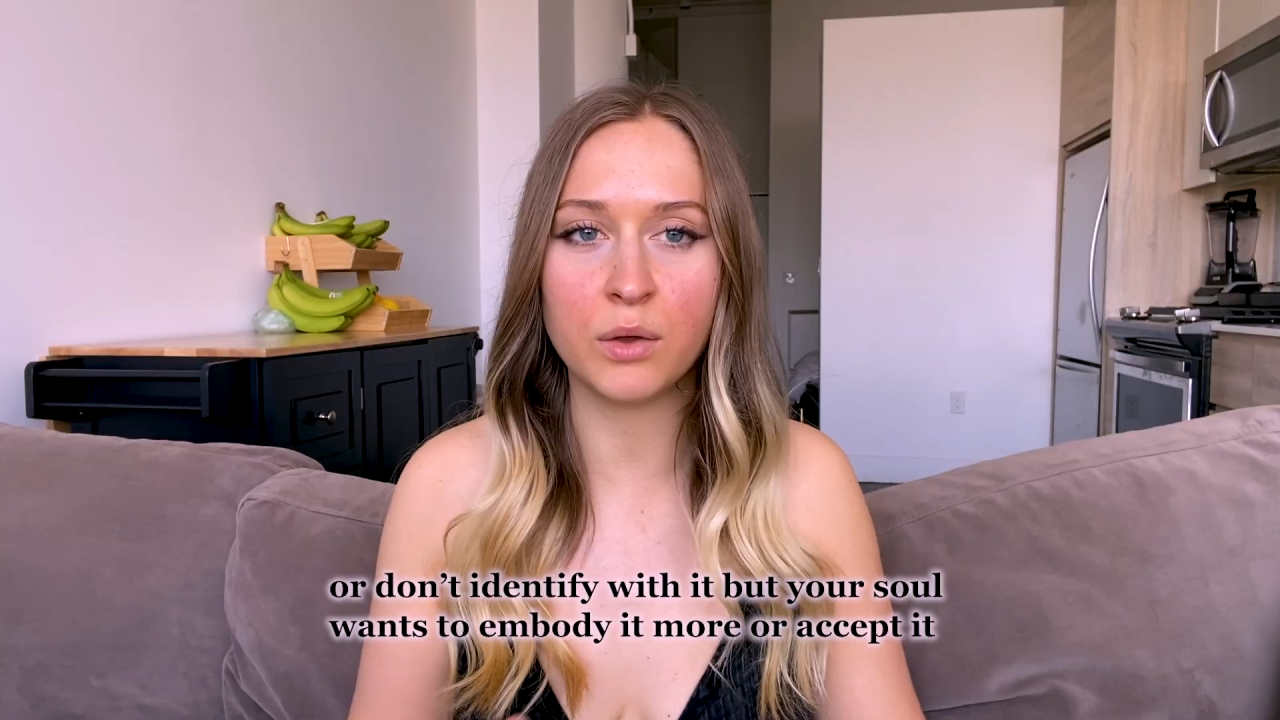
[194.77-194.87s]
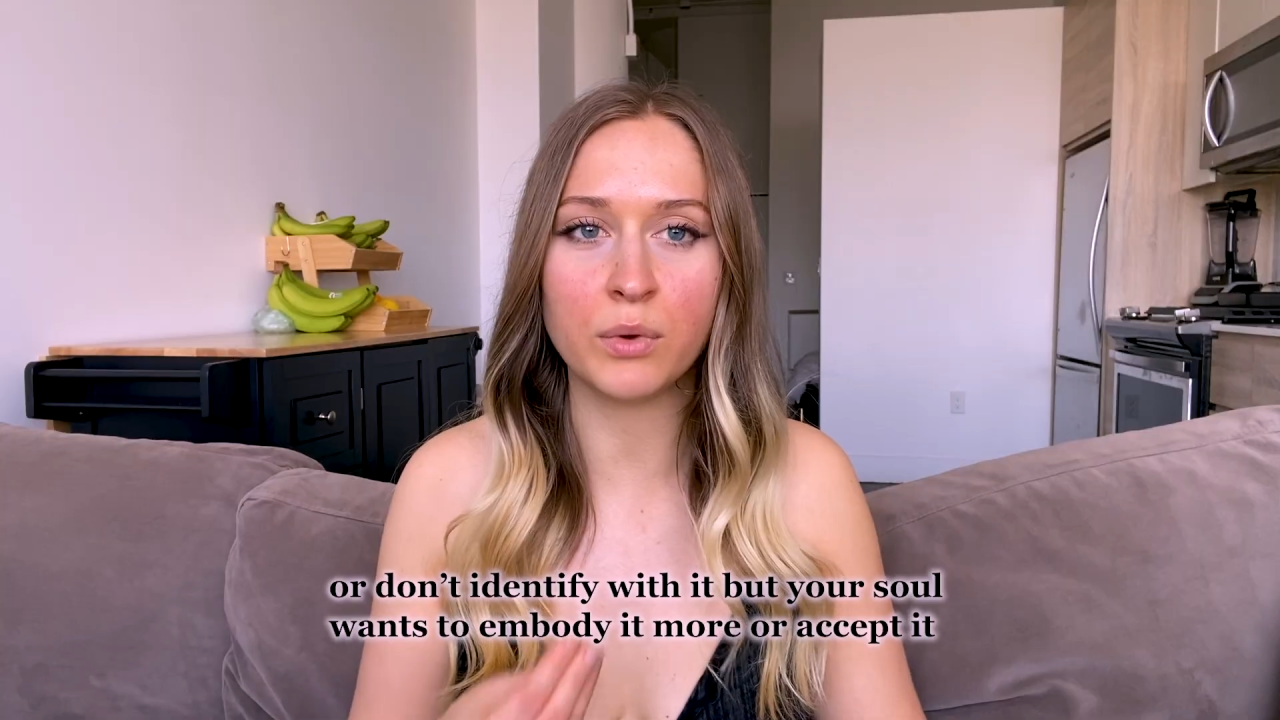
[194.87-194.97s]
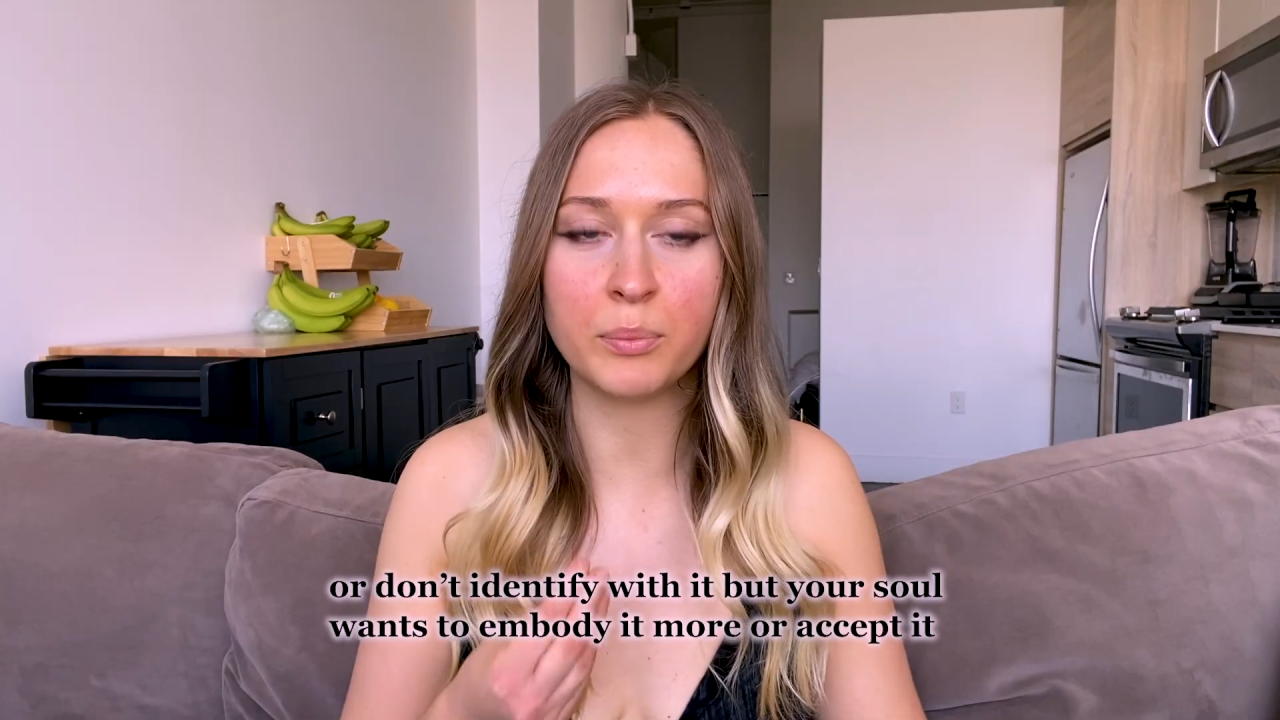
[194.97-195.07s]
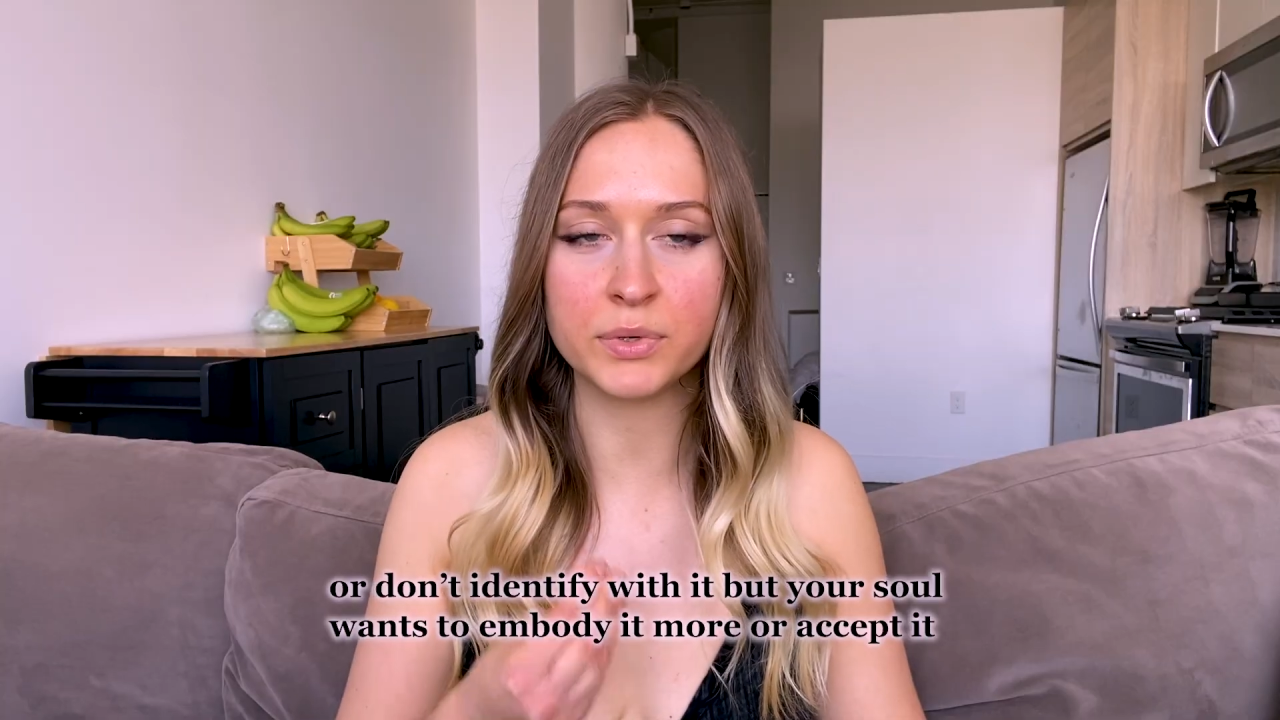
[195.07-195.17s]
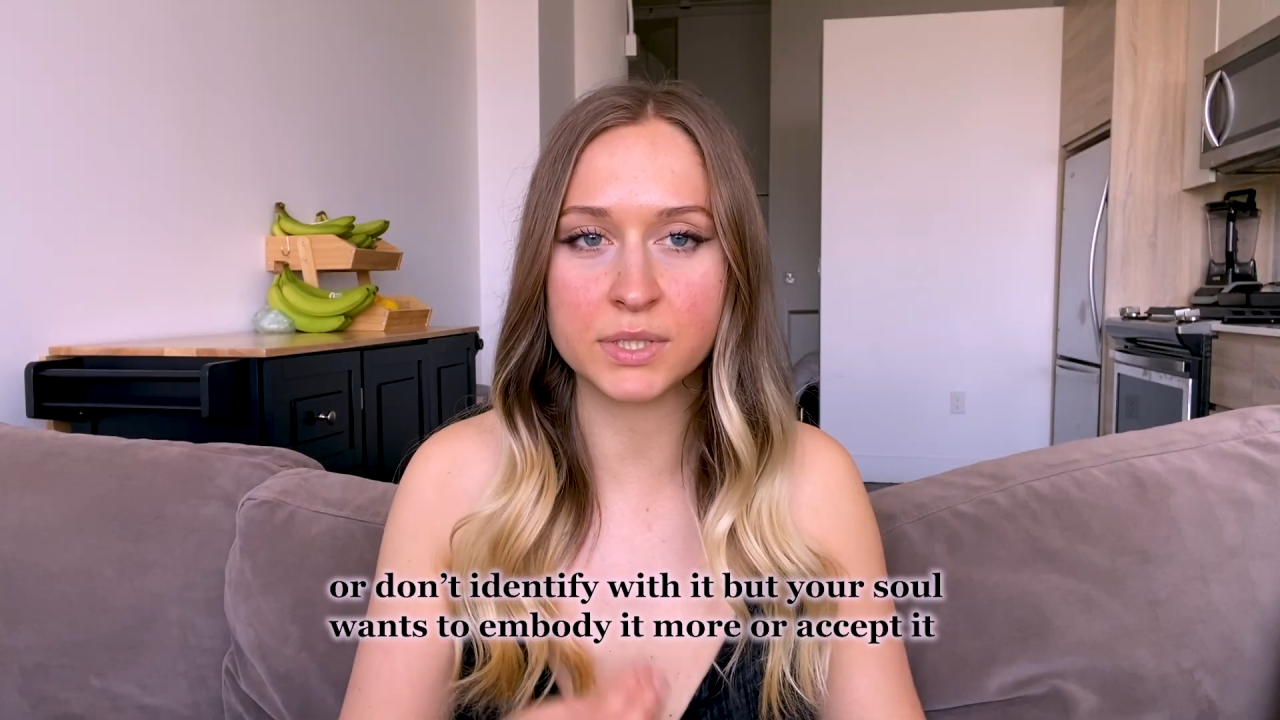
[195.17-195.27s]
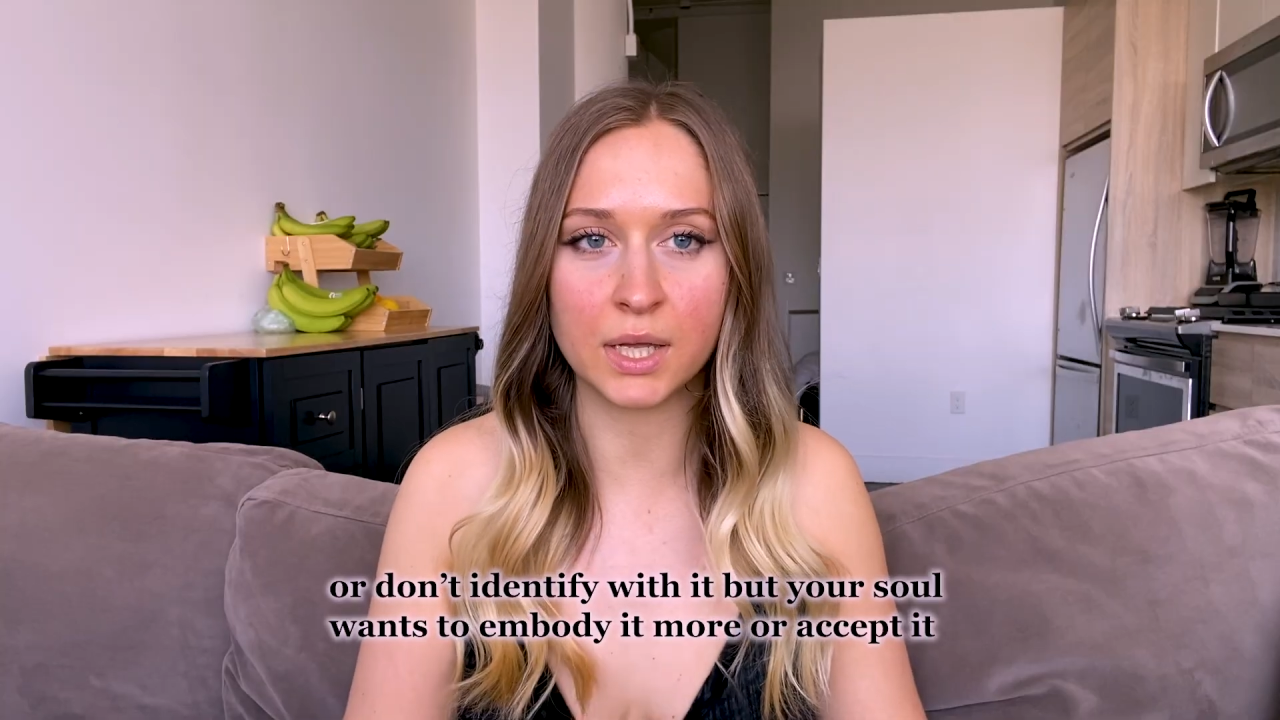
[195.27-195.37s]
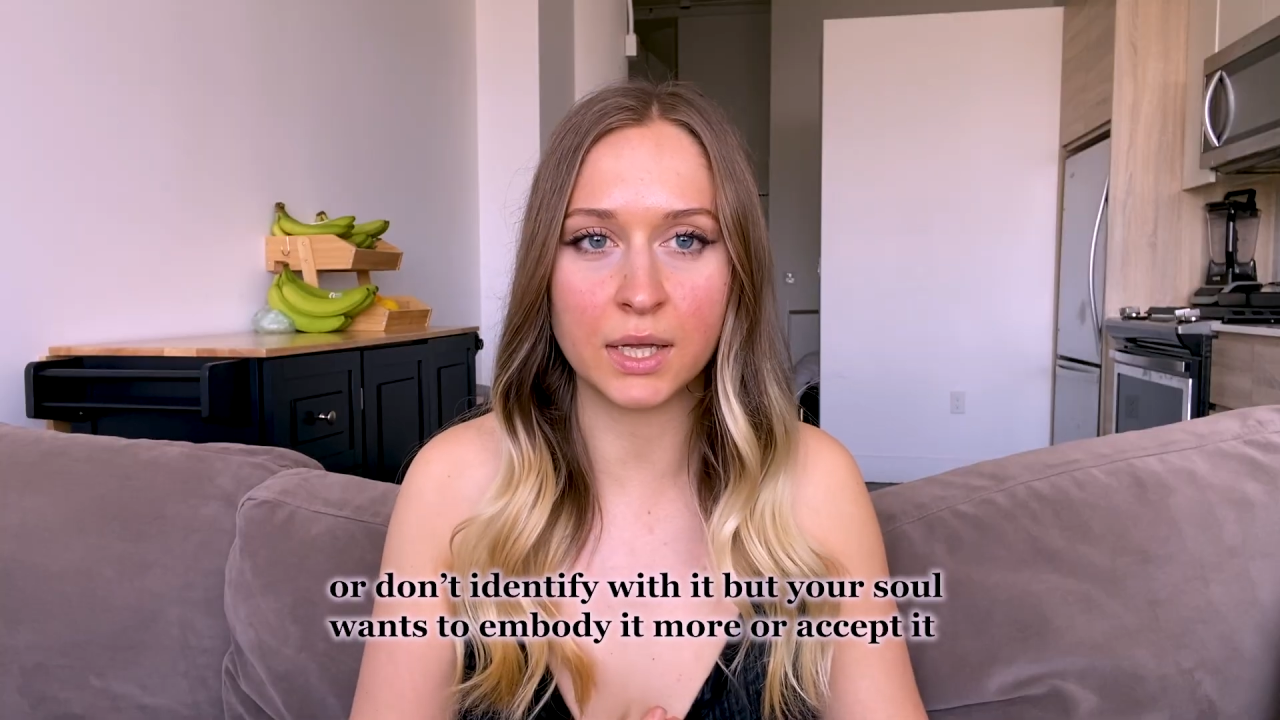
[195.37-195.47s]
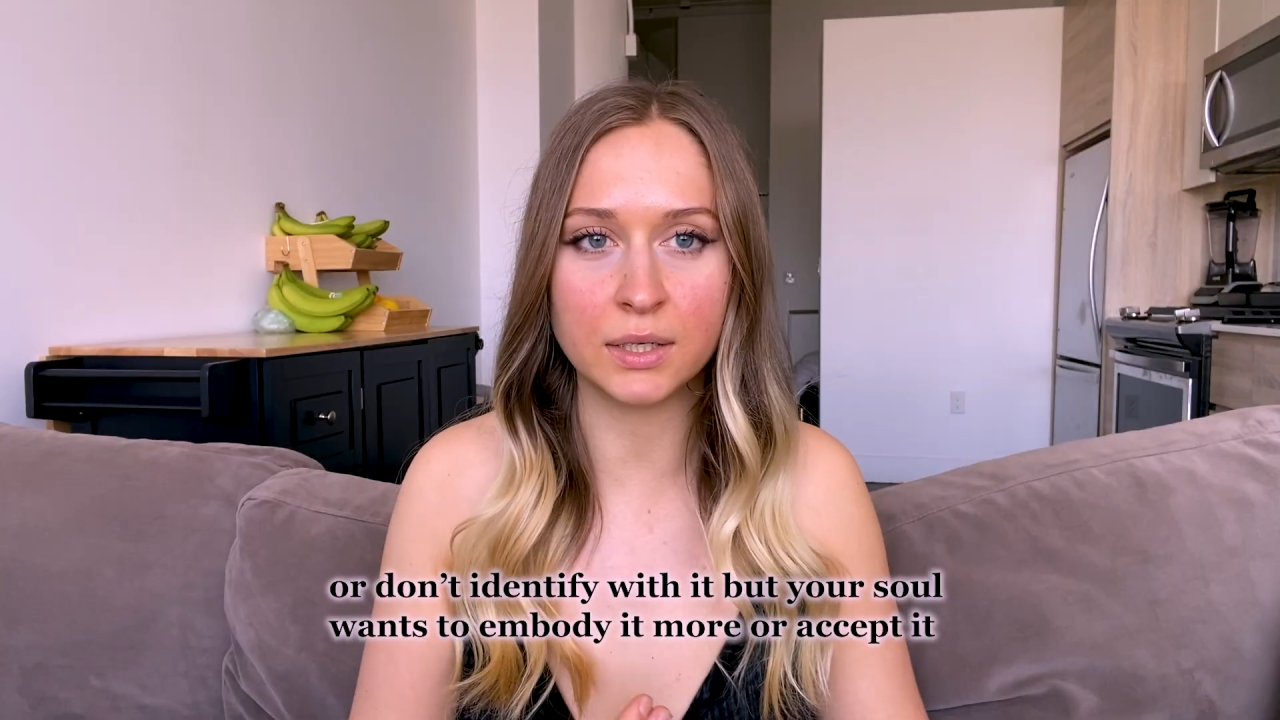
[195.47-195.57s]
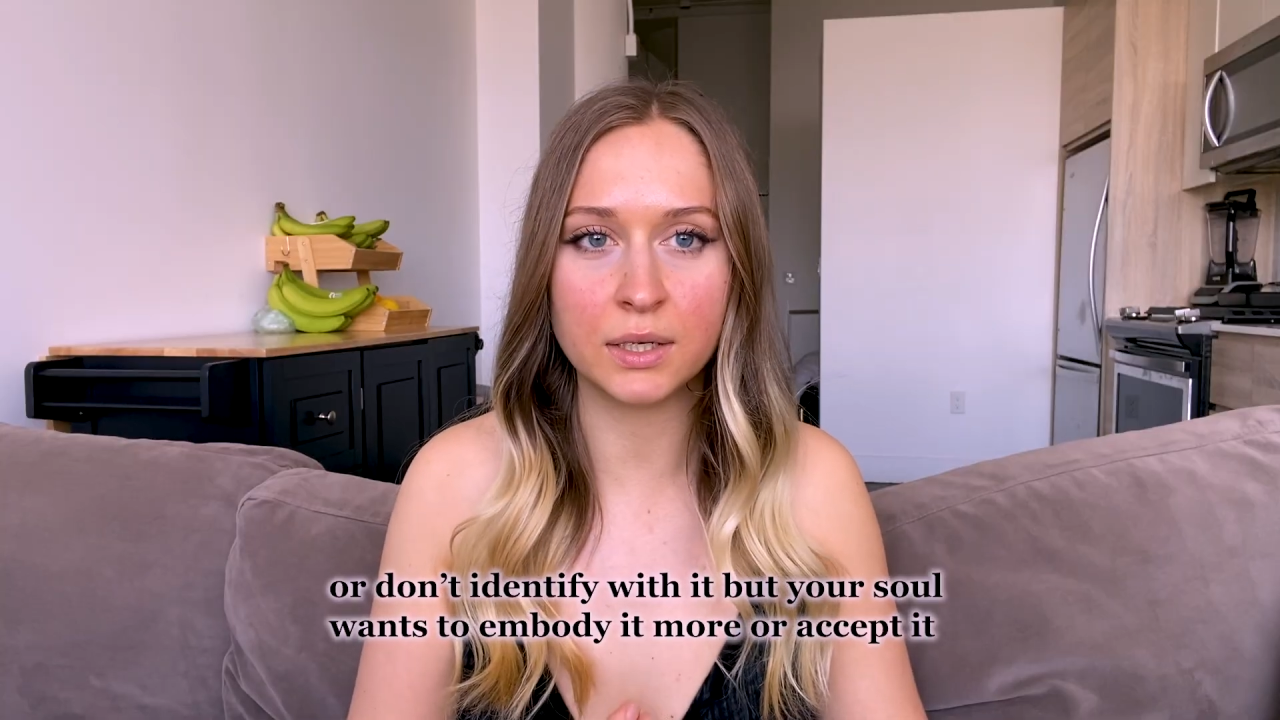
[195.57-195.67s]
represent.